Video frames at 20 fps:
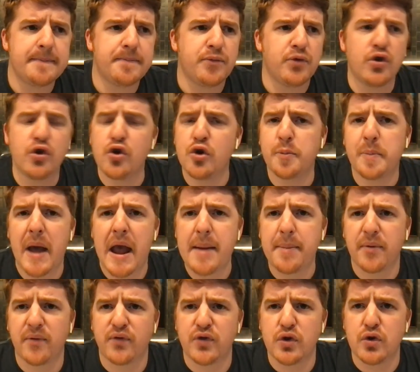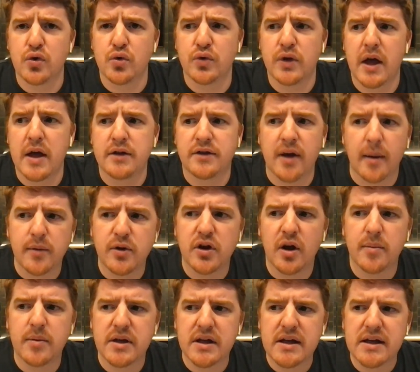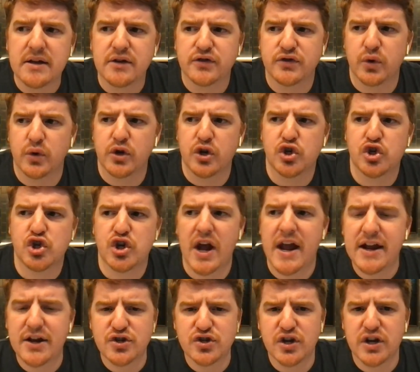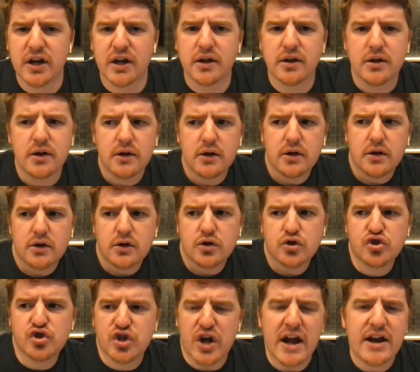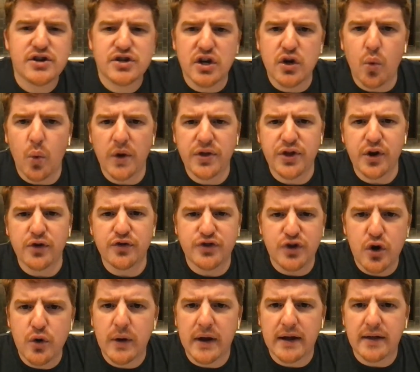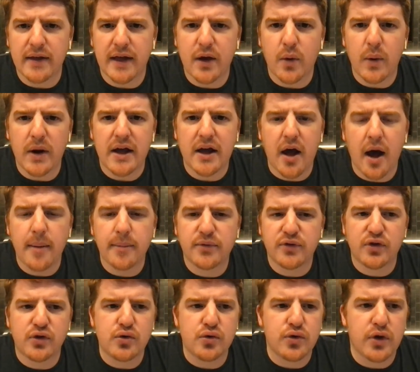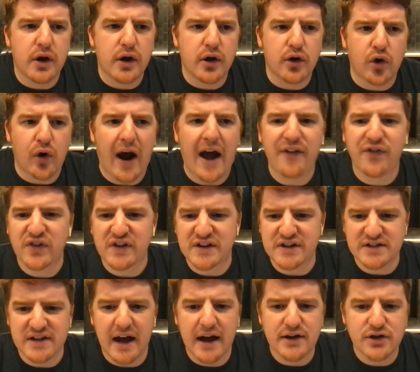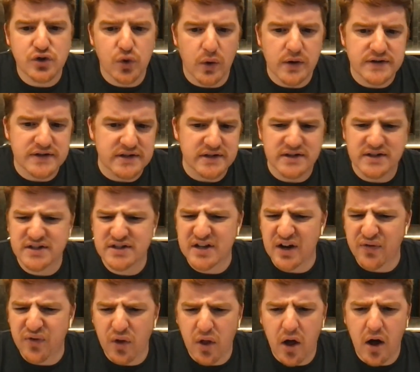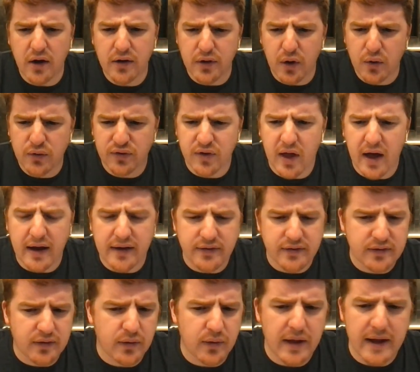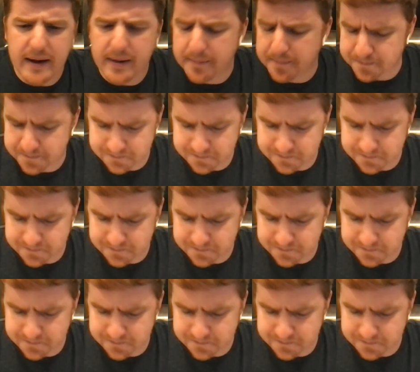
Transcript: new pay-per-view, that WWE is sort of changing what they're doing, like when it comes to their graphic design choices and stuff along those lines. So like,